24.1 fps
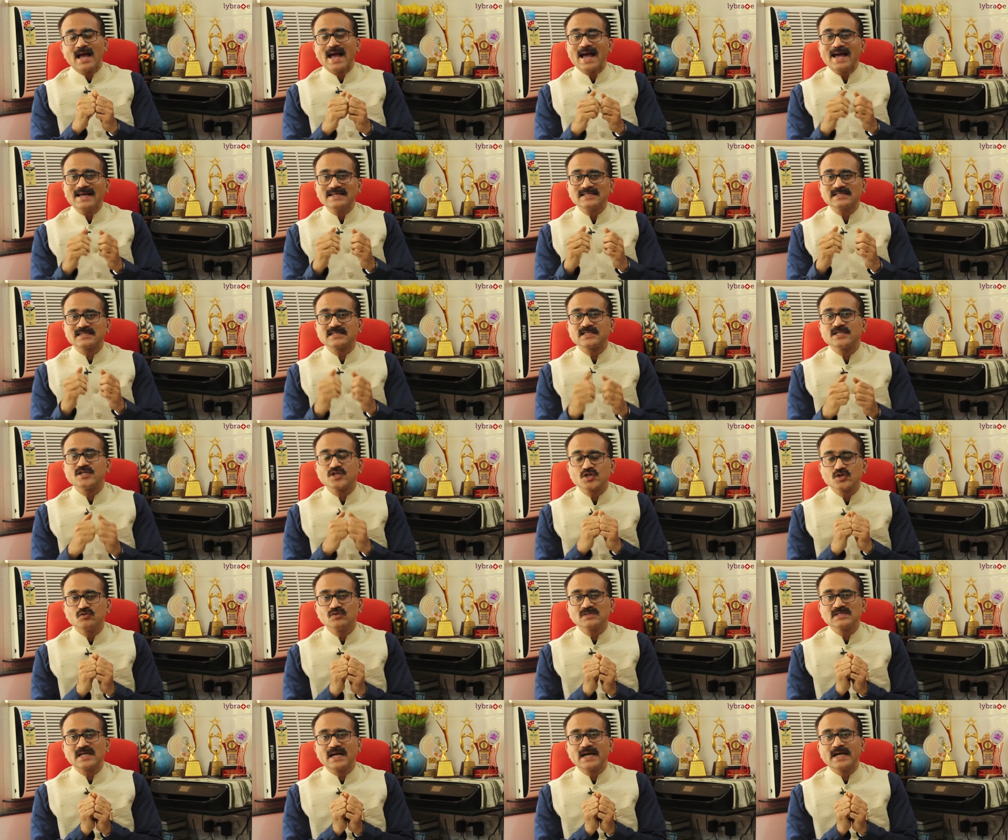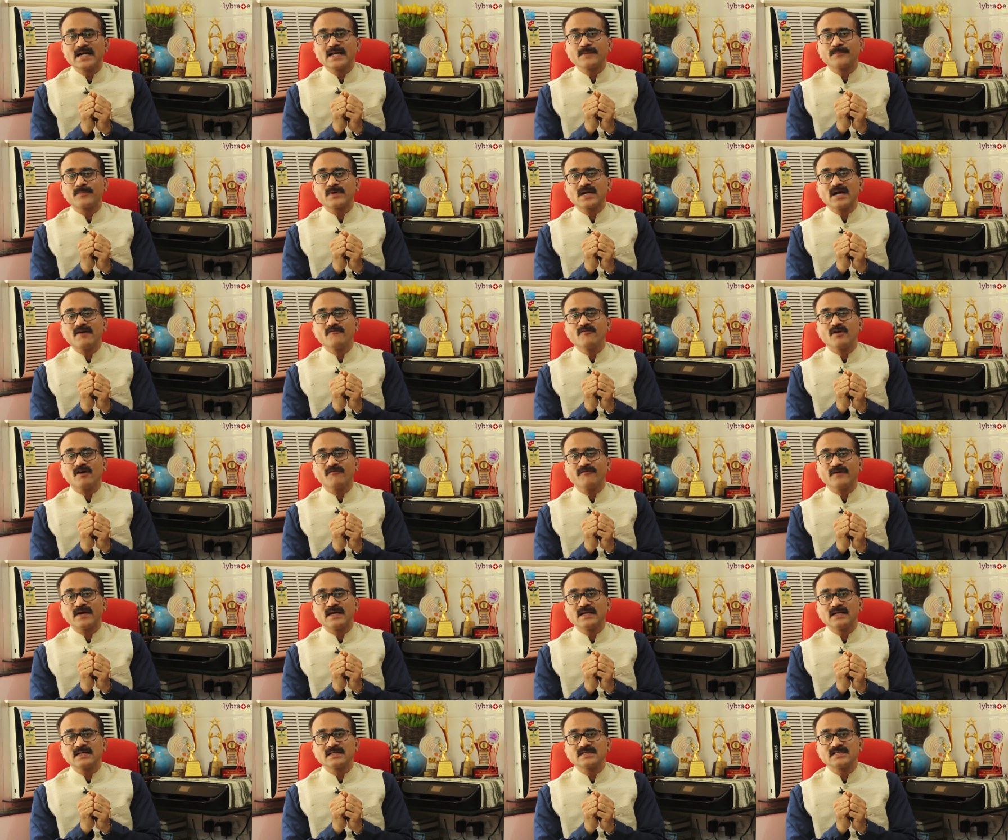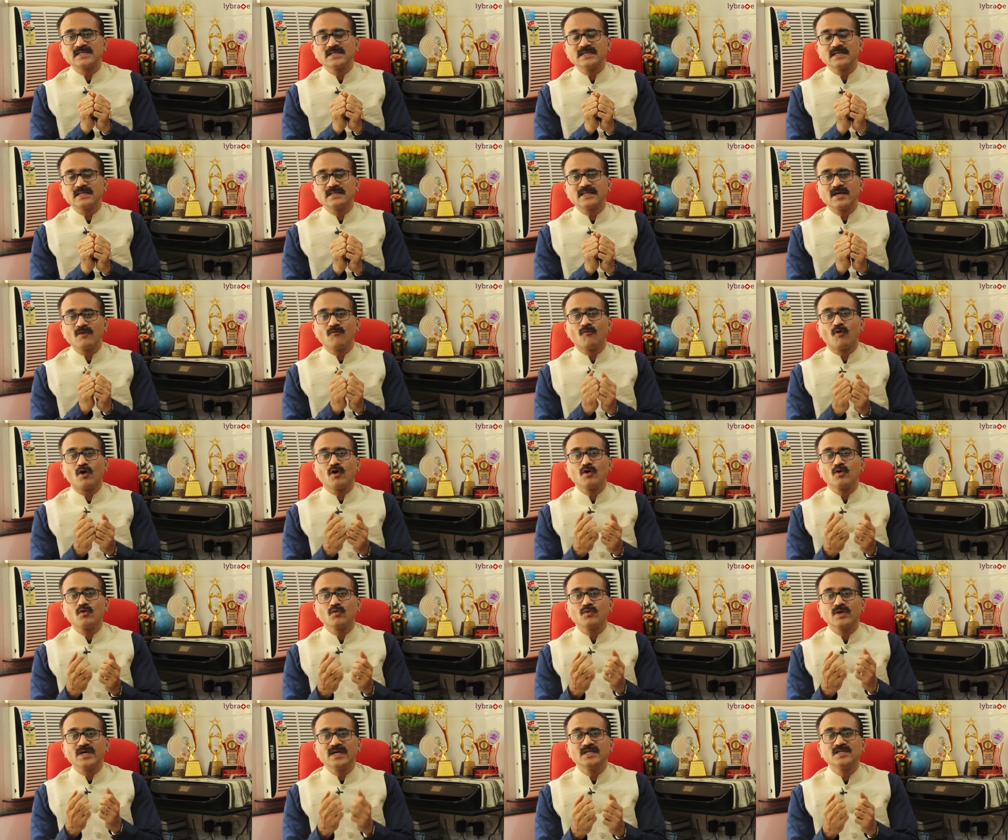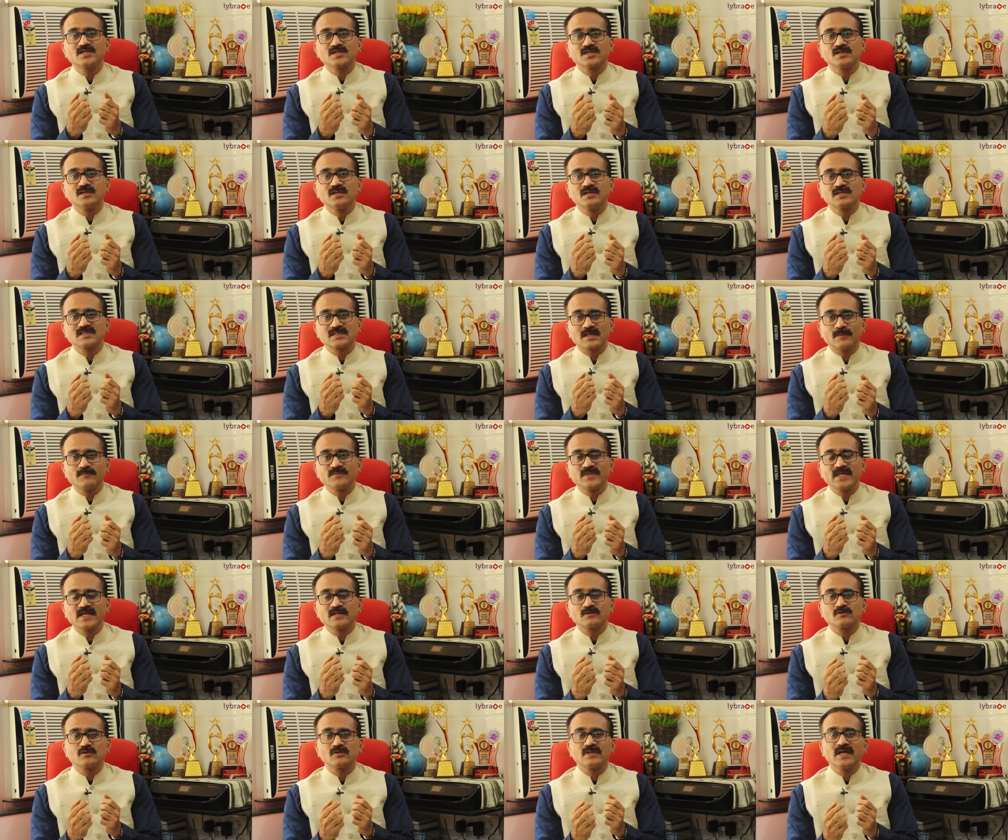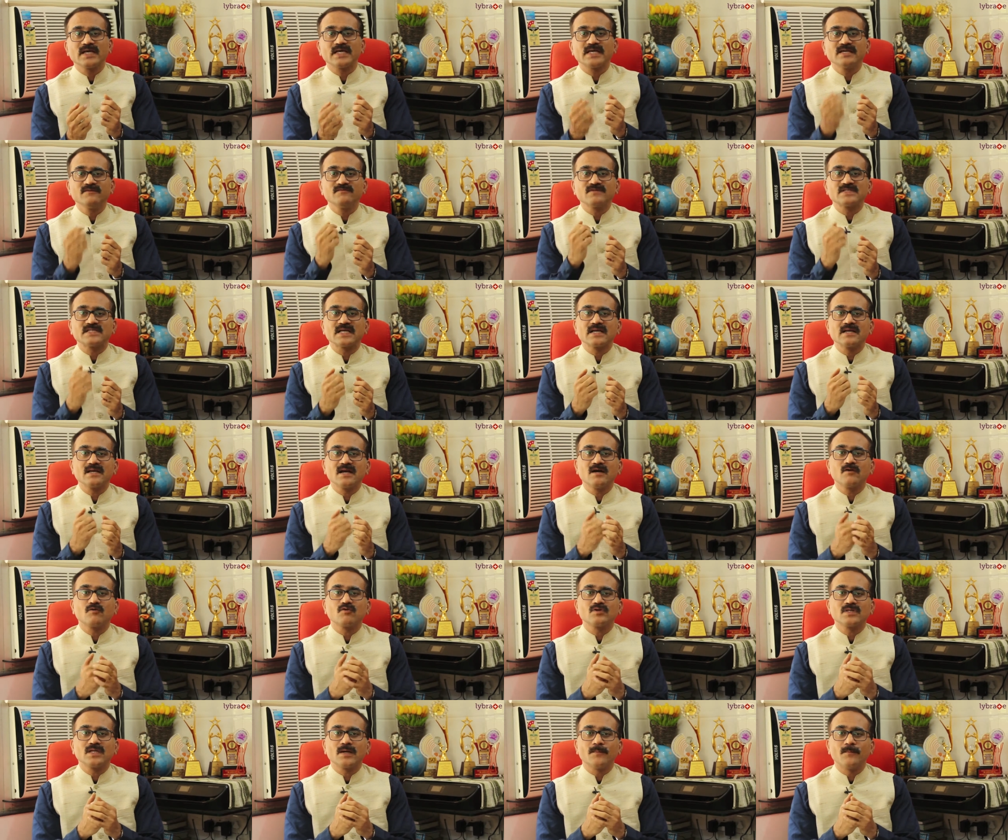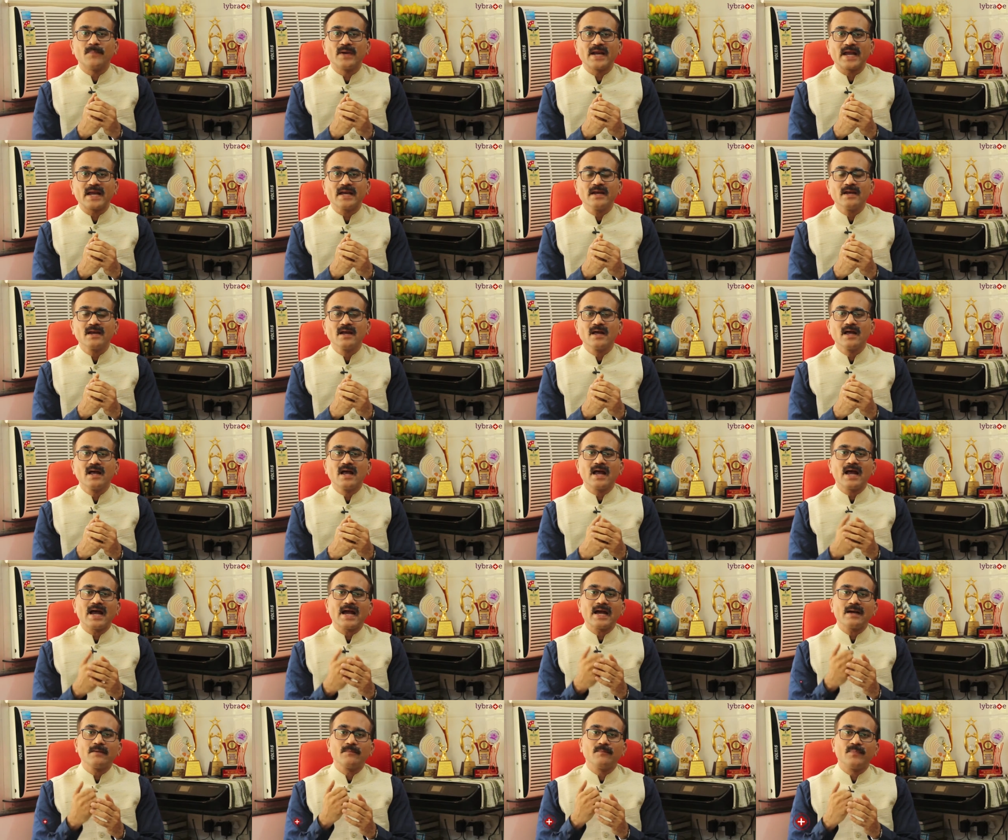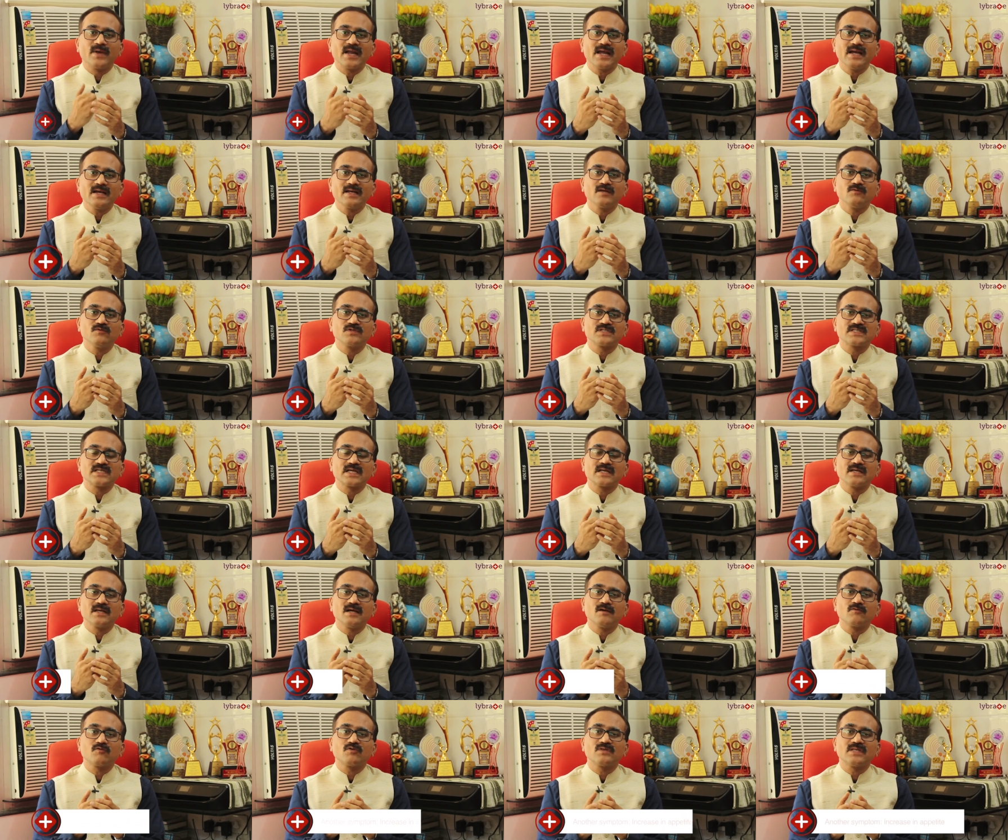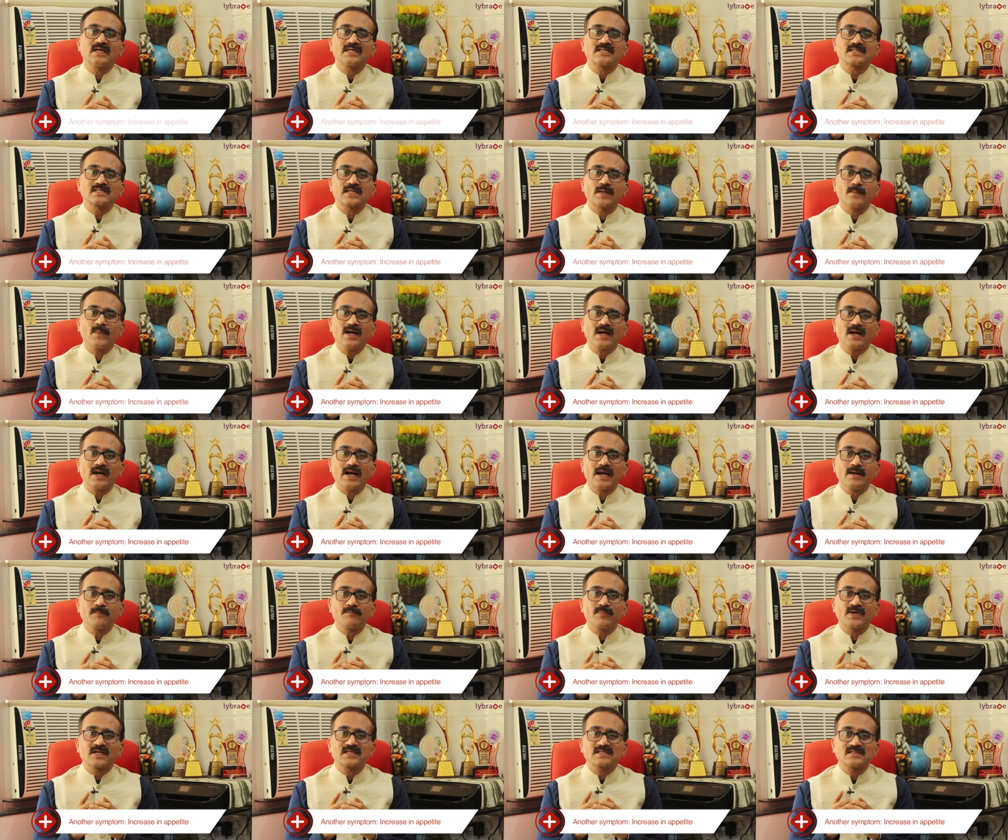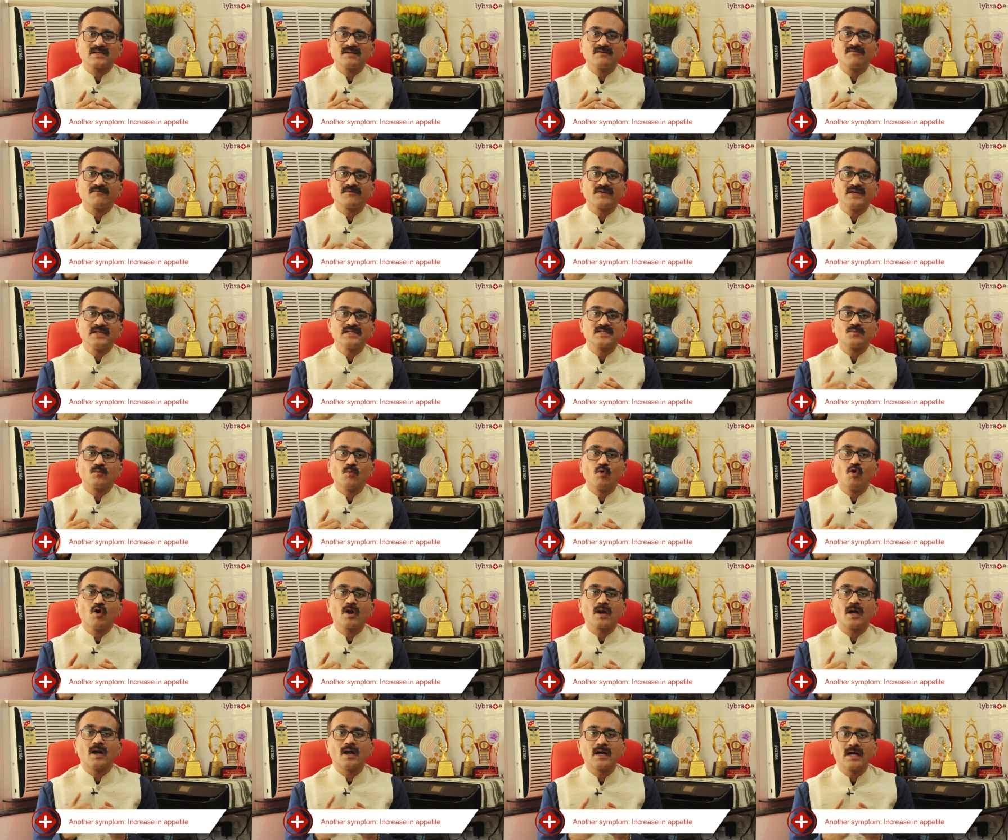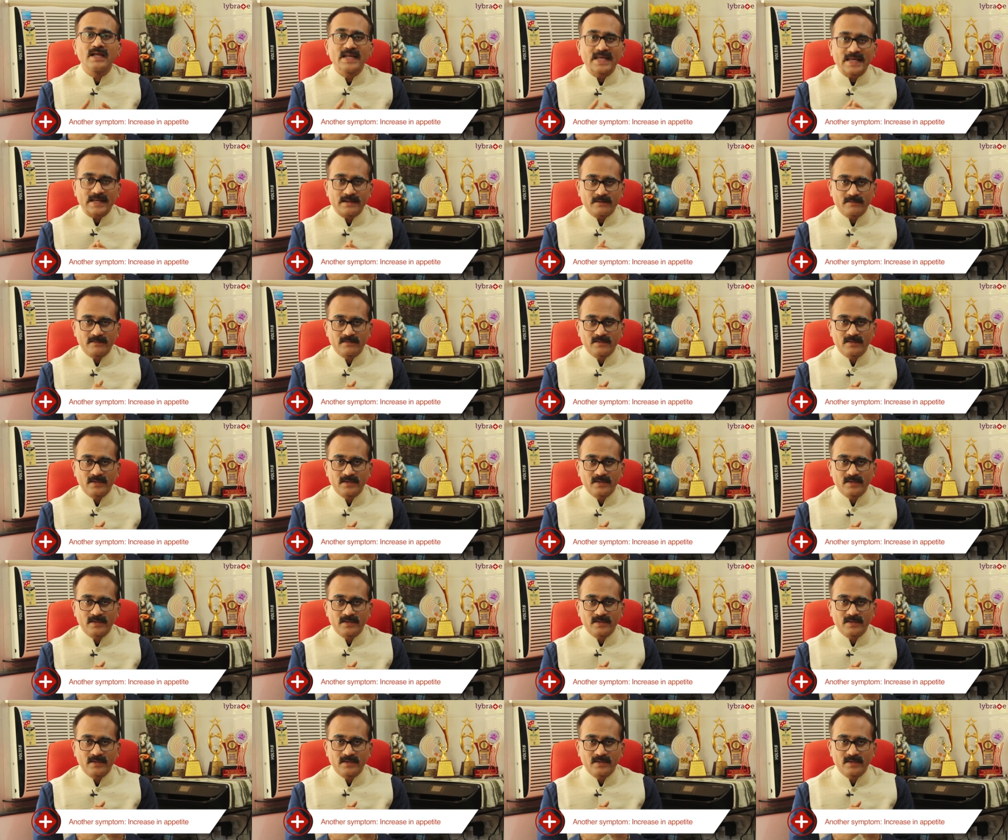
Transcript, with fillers: As tissues are deprived of energy they want to eat something so they give signal to the brain and brain gives signal to the stomach and person feels more hungry.